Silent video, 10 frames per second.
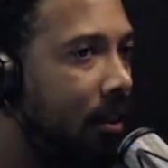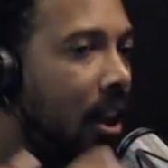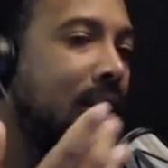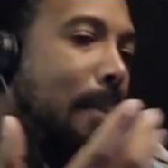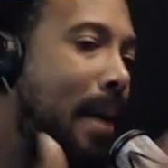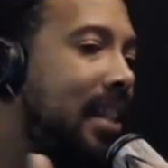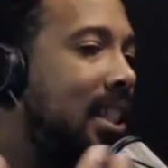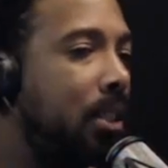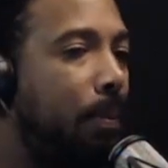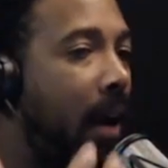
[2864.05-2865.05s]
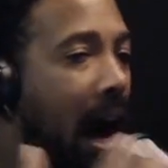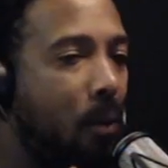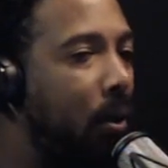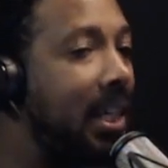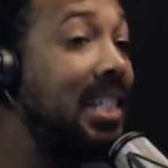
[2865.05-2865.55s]
there's a message
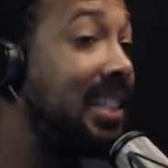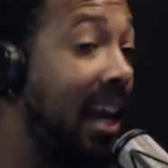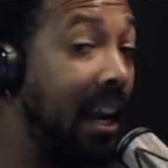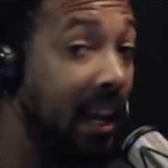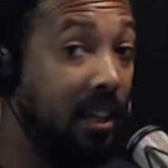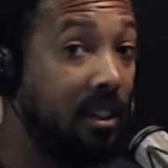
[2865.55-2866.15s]
behind what he's saying.